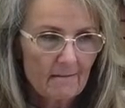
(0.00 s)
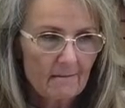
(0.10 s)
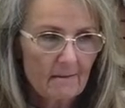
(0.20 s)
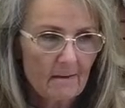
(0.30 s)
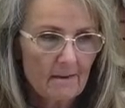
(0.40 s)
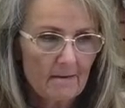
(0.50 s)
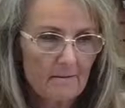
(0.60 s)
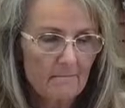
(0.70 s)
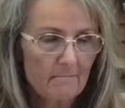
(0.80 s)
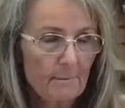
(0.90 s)

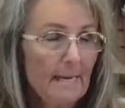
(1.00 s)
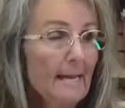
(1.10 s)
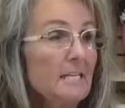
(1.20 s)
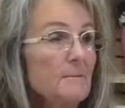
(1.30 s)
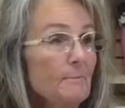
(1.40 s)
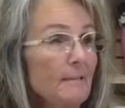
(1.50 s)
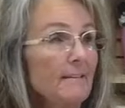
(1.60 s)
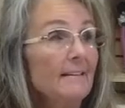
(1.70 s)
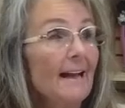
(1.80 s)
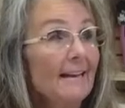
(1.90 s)
the banana
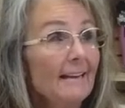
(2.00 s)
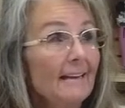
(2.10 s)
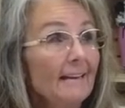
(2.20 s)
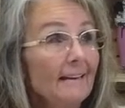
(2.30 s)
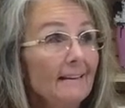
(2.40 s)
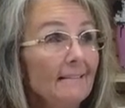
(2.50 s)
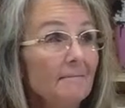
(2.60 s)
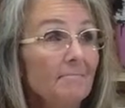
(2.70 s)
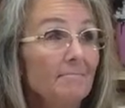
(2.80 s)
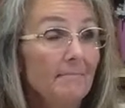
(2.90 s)
split that I did.
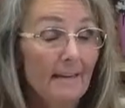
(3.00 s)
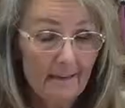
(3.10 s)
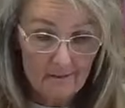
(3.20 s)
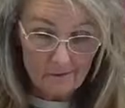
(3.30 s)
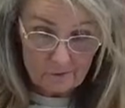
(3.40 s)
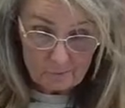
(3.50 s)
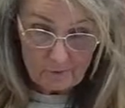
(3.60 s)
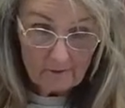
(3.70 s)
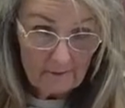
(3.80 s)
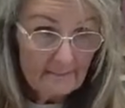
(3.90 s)
It looks
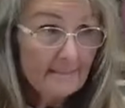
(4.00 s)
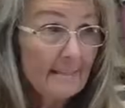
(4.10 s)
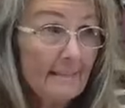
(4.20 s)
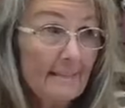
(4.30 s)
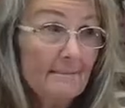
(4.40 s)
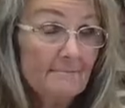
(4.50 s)
realistic.